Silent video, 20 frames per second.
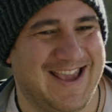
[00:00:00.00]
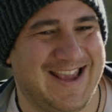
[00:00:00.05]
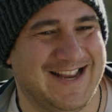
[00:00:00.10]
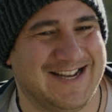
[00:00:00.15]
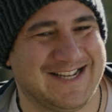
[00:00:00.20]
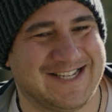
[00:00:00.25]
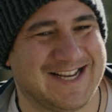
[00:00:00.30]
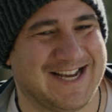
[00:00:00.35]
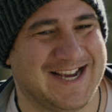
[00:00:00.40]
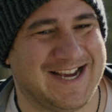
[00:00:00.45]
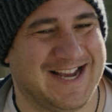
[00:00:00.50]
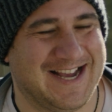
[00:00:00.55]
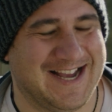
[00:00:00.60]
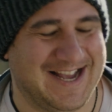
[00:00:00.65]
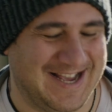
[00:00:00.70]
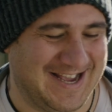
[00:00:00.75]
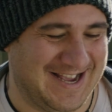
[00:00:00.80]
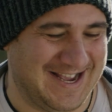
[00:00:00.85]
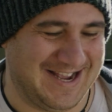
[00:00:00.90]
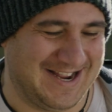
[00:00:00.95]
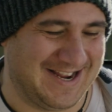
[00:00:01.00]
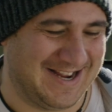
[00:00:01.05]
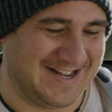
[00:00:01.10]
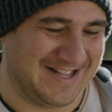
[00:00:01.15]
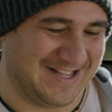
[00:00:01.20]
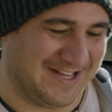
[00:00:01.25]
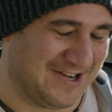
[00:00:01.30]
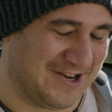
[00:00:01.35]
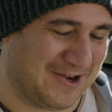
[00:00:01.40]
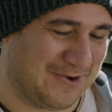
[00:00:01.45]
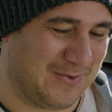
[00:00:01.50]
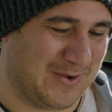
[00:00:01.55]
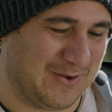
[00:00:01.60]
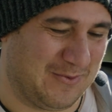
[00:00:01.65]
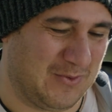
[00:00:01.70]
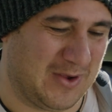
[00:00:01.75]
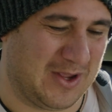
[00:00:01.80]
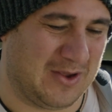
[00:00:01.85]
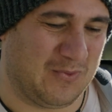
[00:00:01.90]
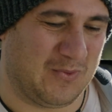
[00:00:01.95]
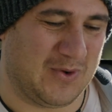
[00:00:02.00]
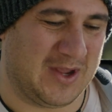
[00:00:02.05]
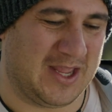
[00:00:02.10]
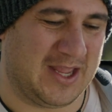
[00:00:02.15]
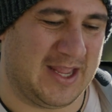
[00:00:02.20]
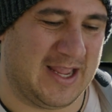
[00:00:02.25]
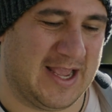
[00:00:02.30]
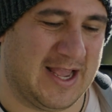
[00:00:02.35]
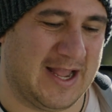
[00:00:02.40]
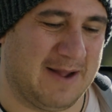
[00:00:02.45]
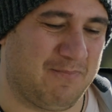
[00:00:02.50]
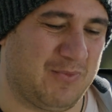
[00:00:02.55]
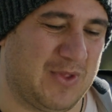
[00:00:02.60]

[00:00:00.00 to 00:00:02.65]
and uh, uh, you know we we, we um,